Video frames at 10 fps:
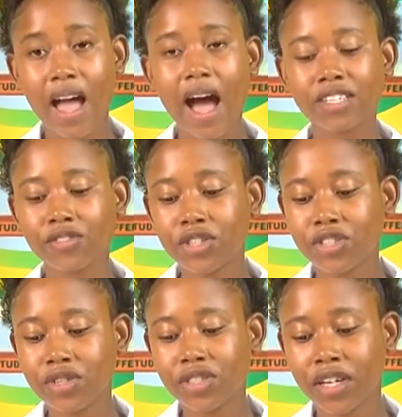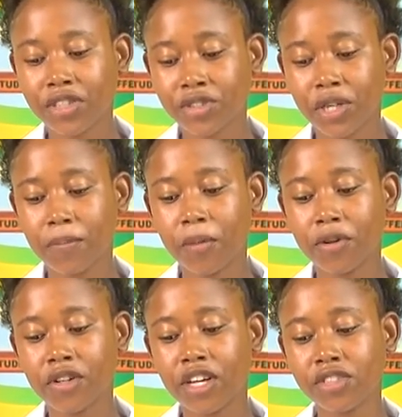As a Regional Secretary, Public
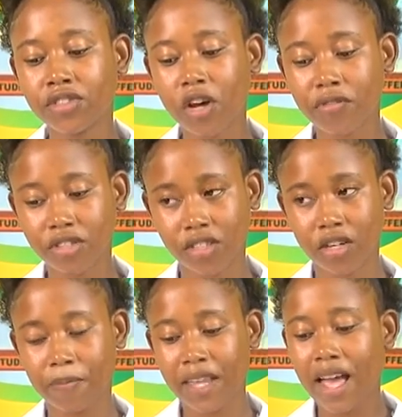Relations Officer,